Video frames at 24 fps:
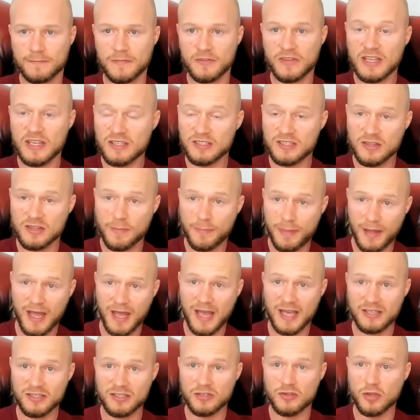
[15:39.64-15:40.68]
things in the
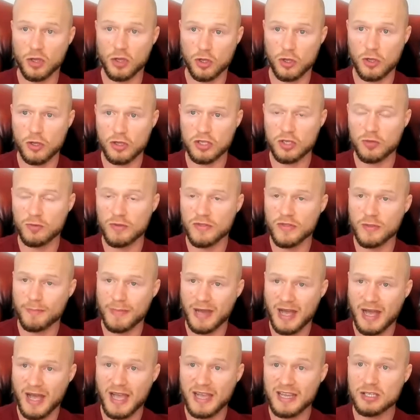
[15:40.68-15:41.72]
past that hurt you in the
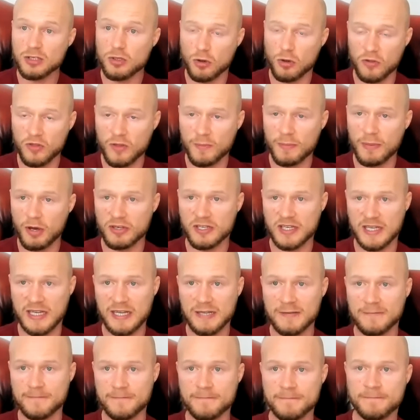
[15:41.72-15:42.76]
mind or the body
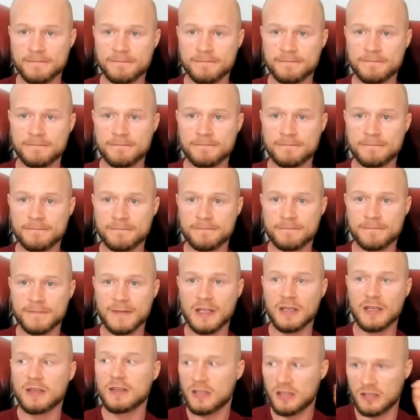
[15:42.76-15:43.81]

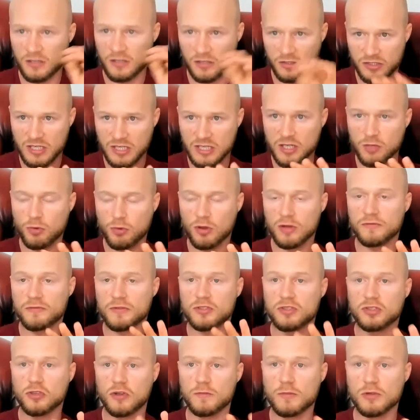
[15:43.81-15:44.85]
can continue on for
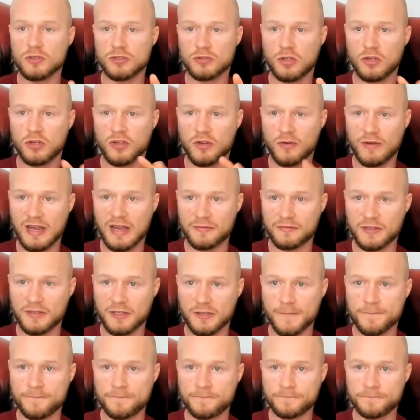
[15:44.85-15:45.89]
so much longer
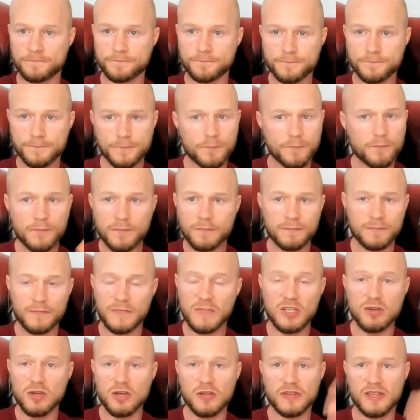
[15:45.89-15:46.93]
after.
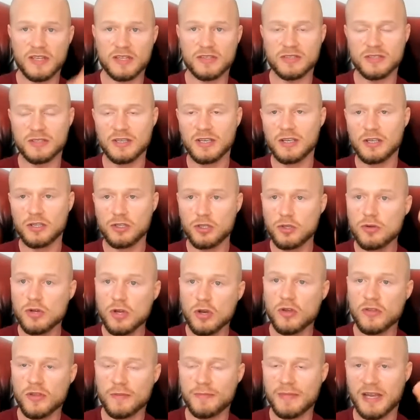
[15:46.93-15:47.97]
You know this. You
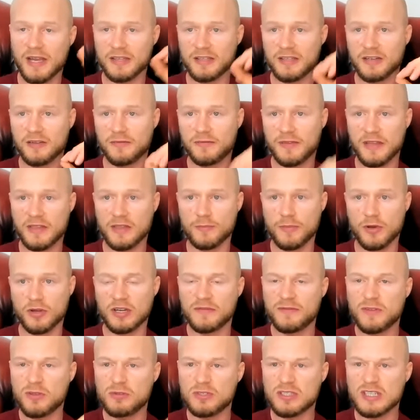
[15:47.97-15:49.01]
know the mind can affect the body.
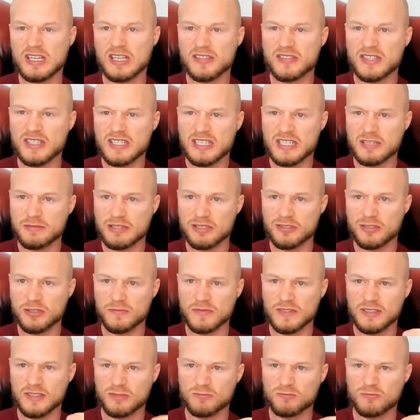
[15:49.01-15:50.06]
If you start thinking about
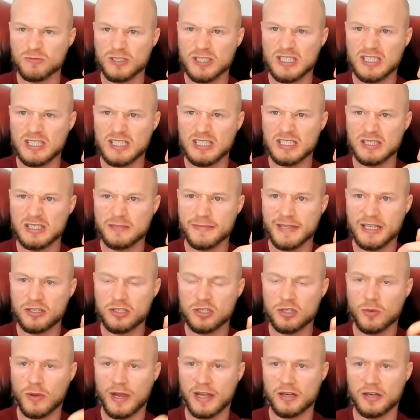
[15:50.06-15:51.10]
something that really makes
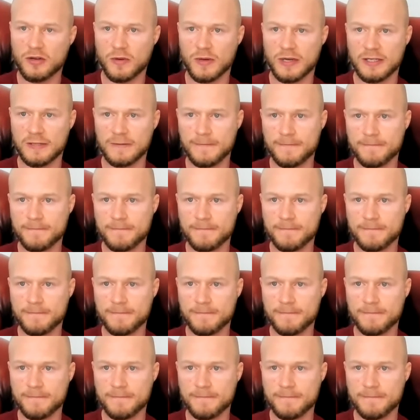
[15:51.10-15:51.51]
you angry,